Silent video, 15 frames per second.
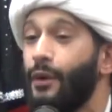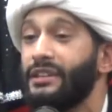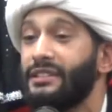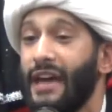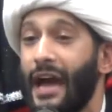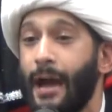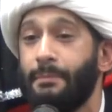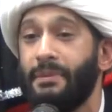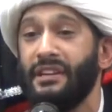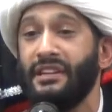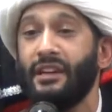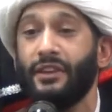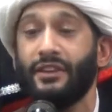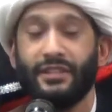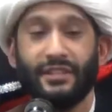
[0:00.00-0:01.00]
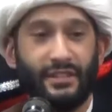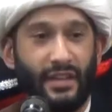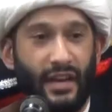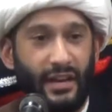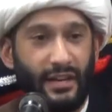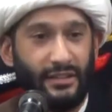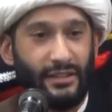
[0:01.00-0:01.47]
it to happen in other
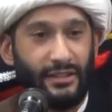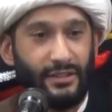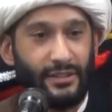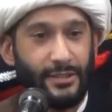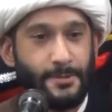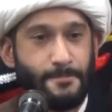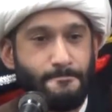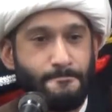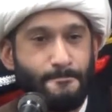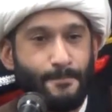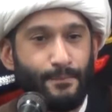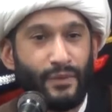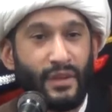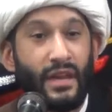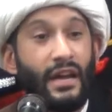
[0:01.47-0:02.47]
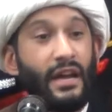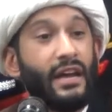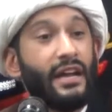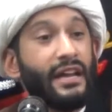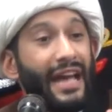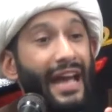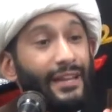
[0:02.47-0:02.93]
societies.
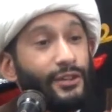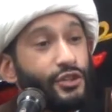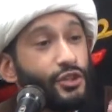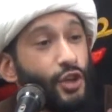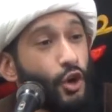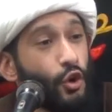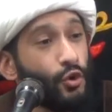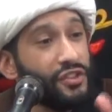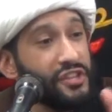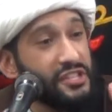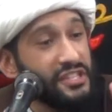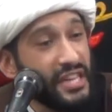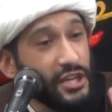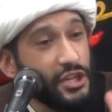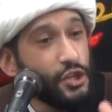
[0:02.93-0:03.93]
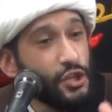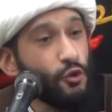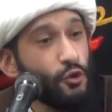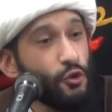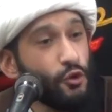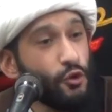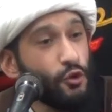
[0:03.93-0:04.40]
And so
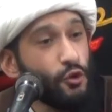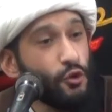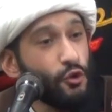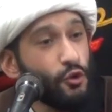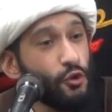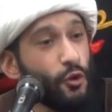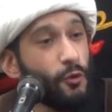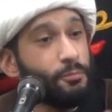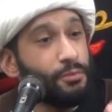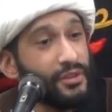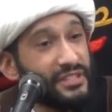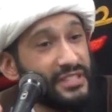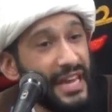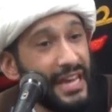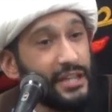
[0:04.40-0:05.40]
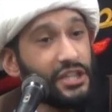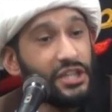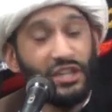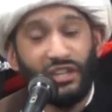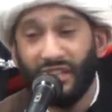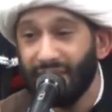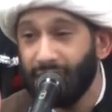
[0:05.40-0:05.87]
this issue of
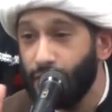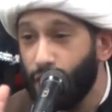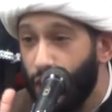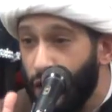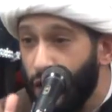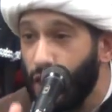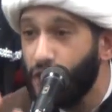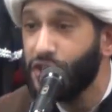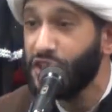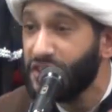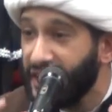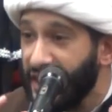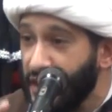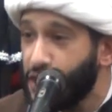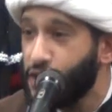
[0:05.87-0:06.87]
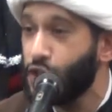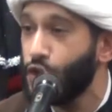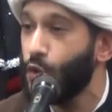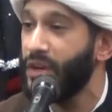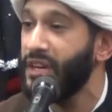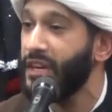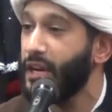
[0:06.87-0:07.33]
protection is an urgent issue
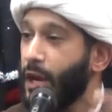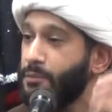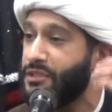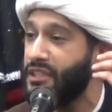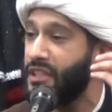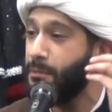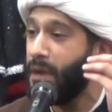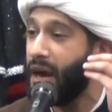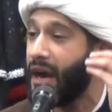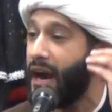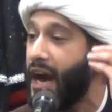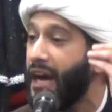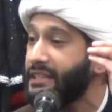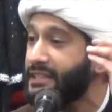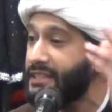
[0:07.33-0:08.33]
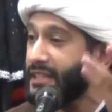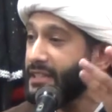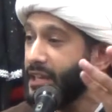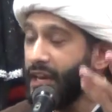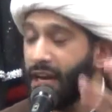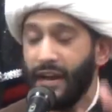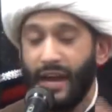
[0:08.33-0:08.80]
when it comes to the
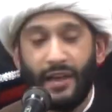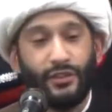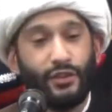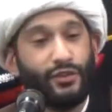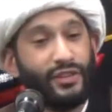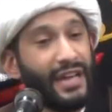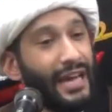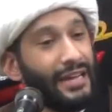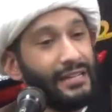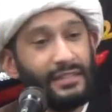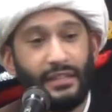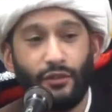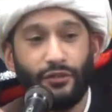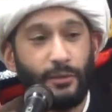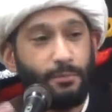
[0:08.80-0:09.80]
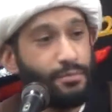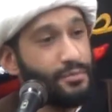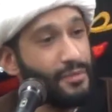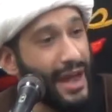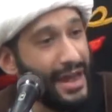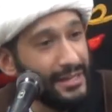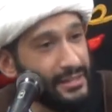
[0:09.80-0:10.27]
maqasid and the reality of the
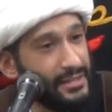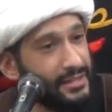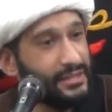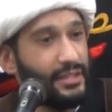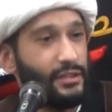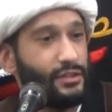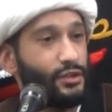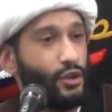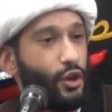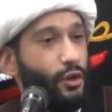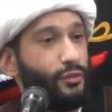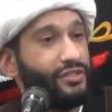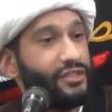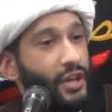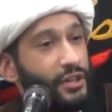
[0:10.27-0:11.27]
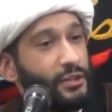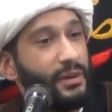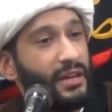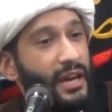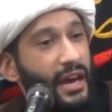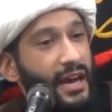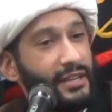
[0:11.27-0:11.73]
practices of
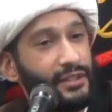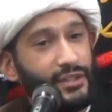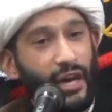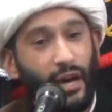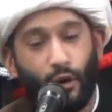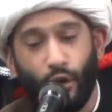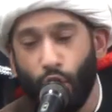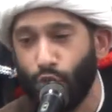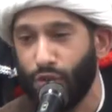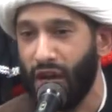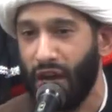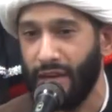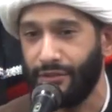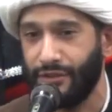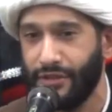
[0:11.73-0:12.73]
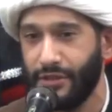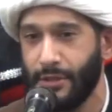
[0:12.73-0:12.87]
Karbala into our own lives.